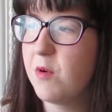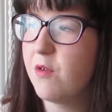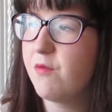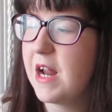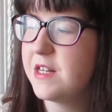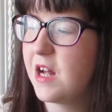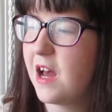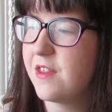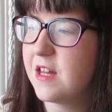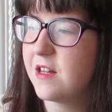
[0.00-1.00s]
But red,
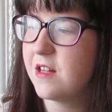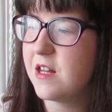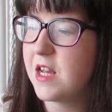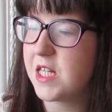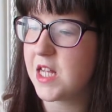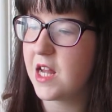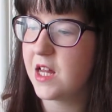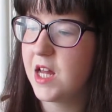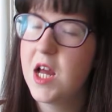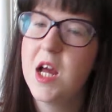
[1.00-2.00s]
I think, is like